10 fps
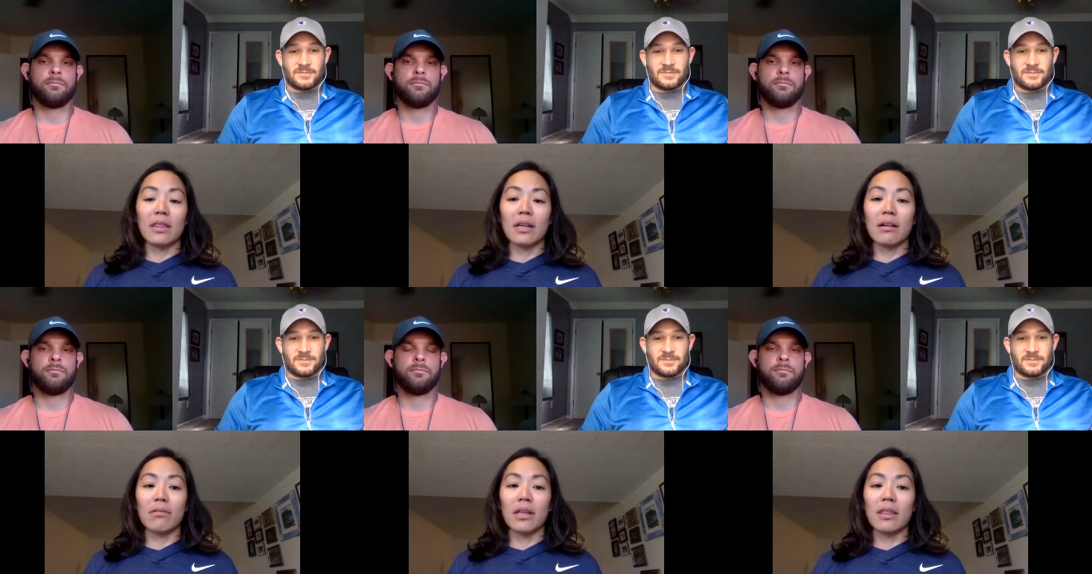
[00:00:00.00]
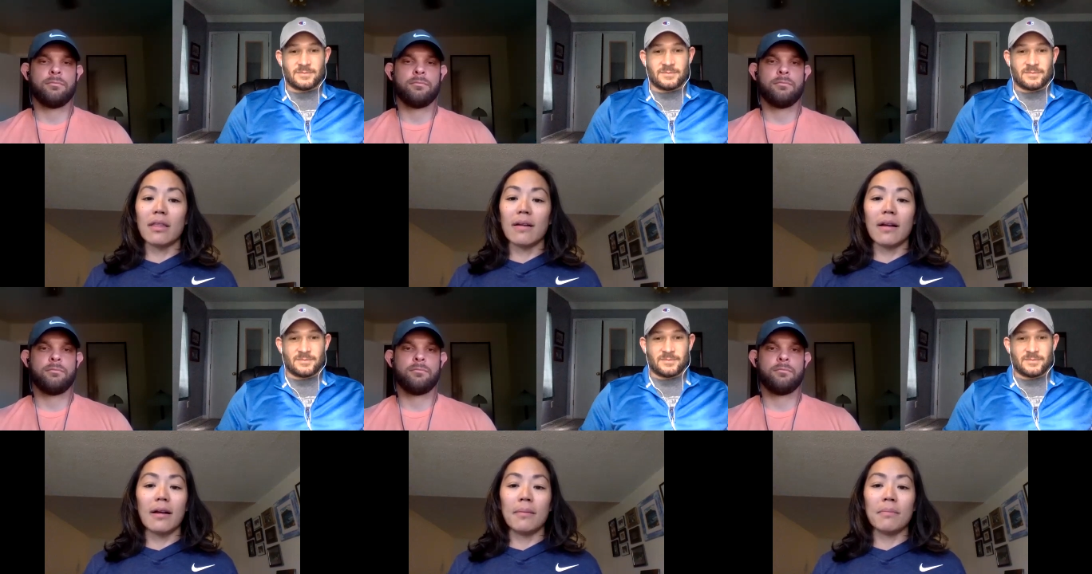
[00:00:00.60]
Speaker 1: there with
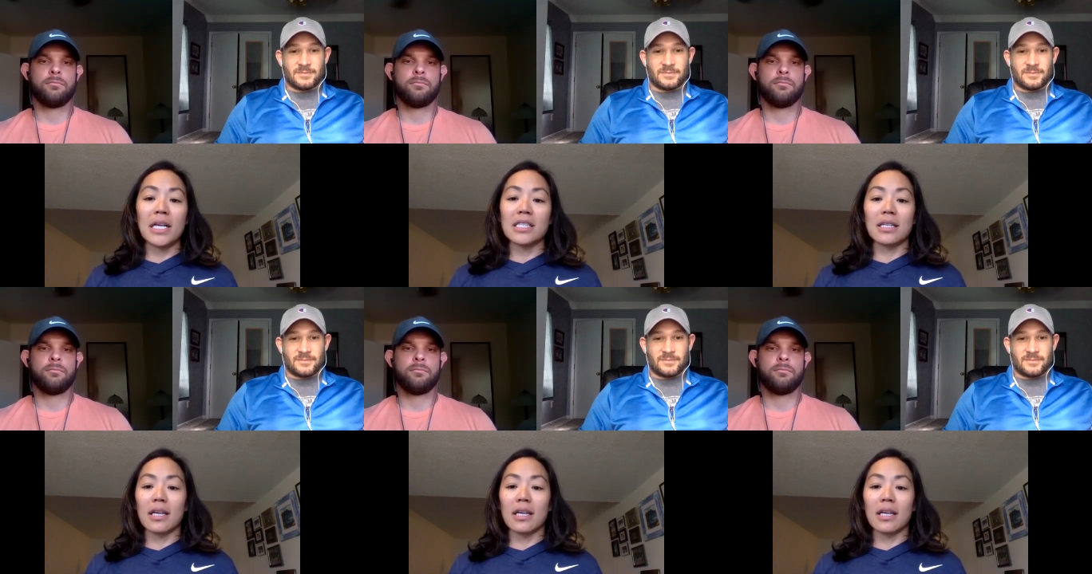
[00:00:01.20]
amazing